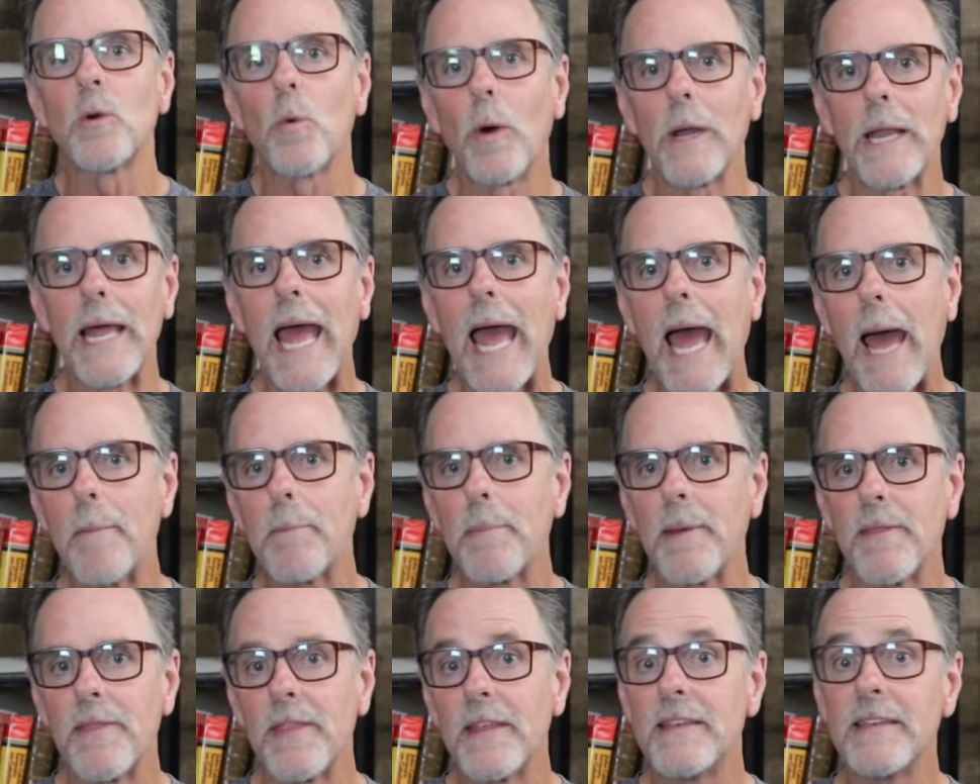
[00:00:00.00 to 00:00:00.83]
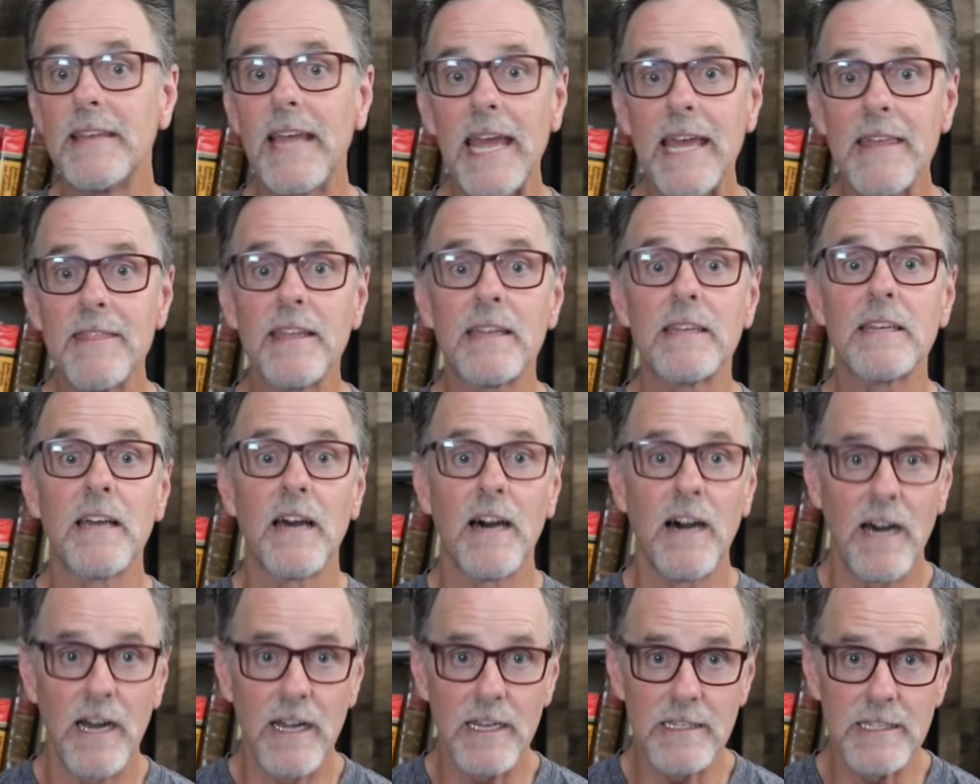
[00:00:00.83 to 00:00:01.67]
to what happened the day that
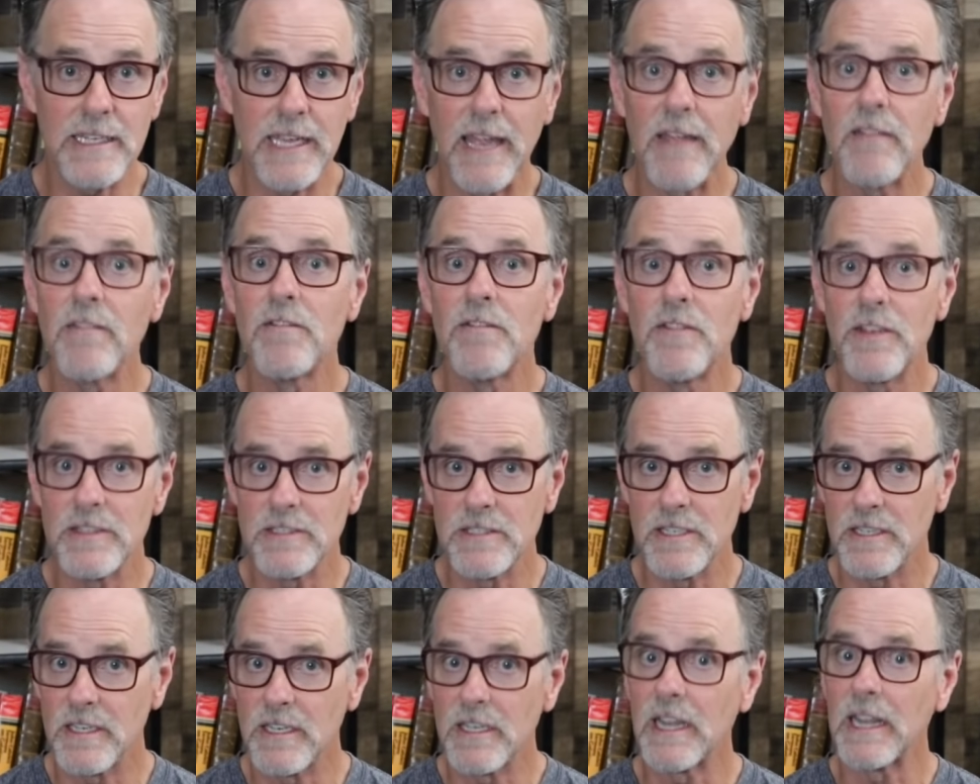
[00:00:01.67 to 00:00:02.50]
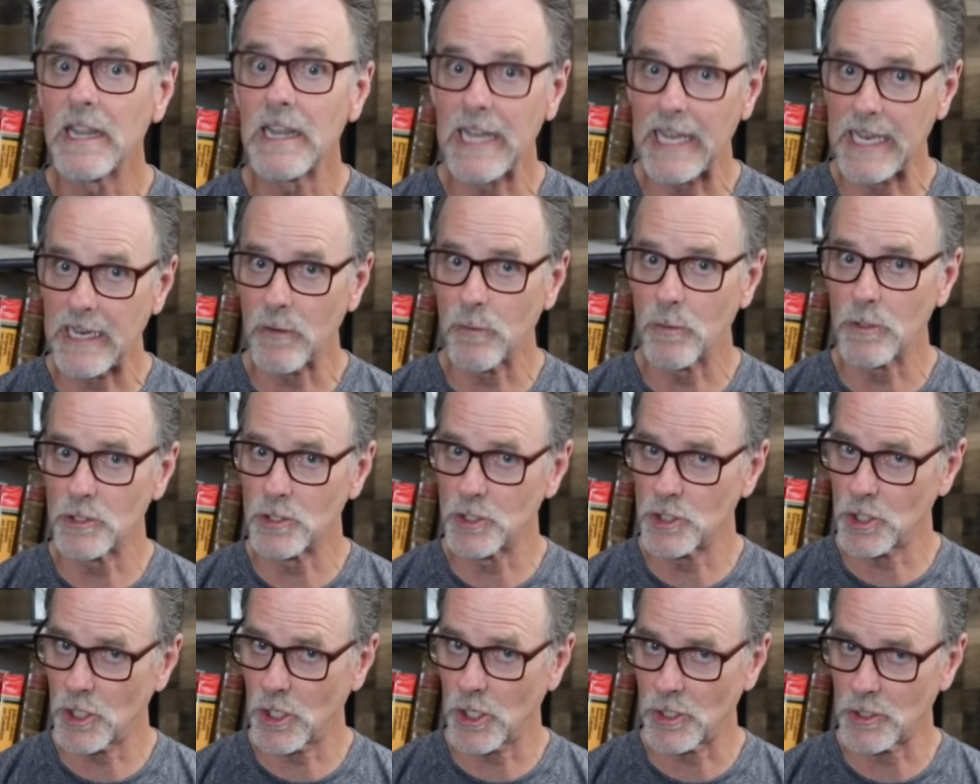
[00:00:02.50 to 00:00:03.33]
Kanye visited Lakewood
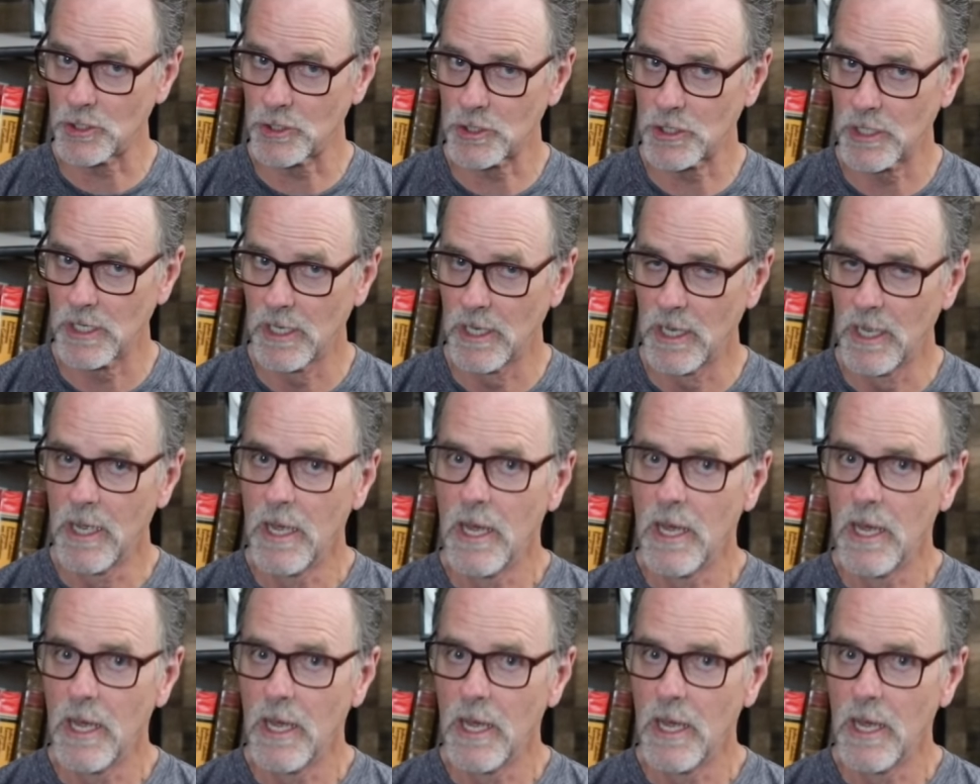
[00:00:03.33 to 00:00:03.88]
Church.